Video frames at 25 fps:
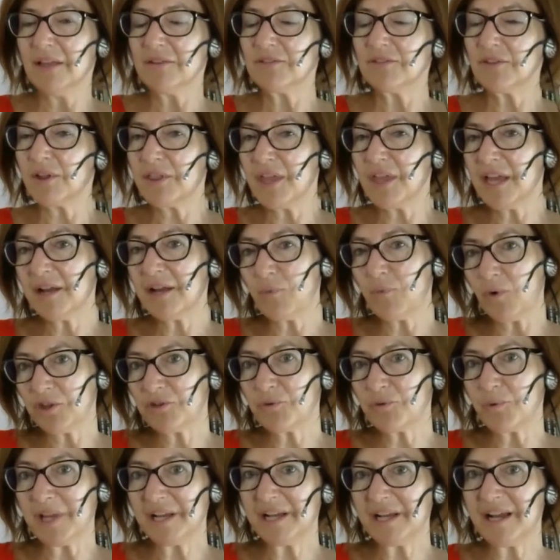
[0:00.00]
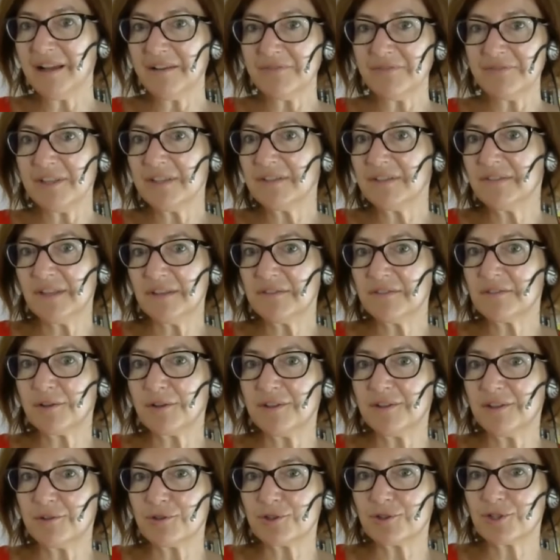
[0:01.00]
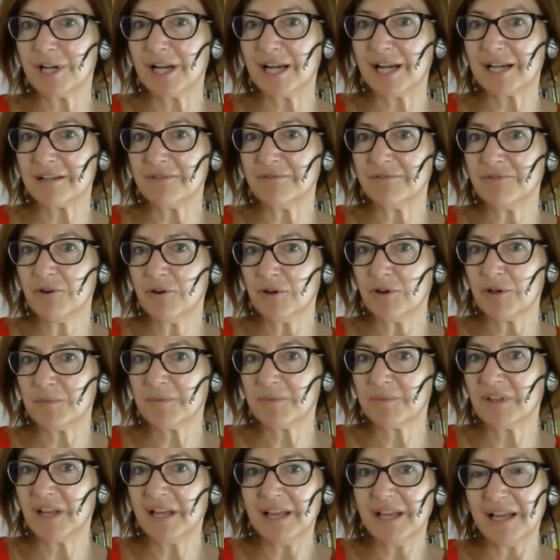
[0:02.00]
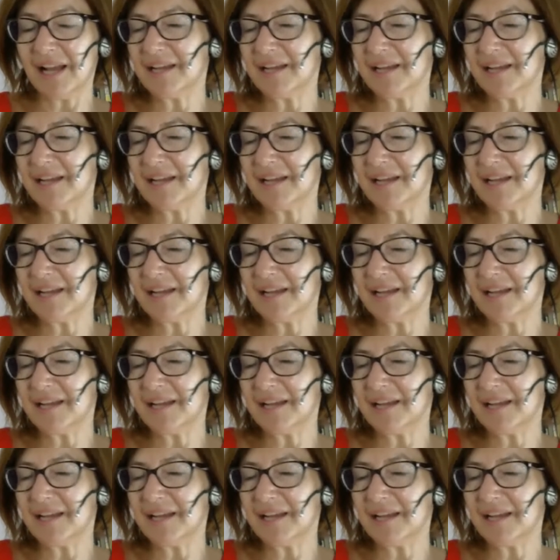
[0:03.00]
So then what we have is these constitutional reforms,